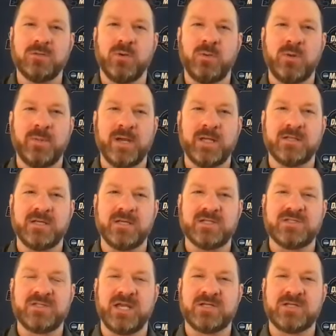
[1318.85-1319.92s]
when we made the
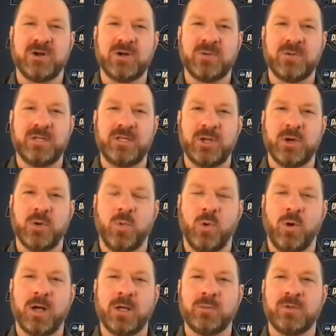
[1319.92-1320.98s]
NCAA tournament year
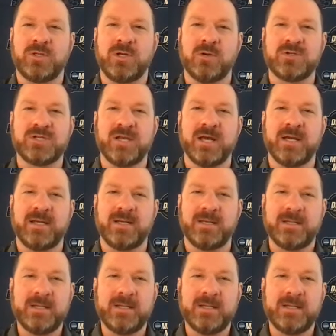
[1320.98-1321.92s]
one Coach Knight.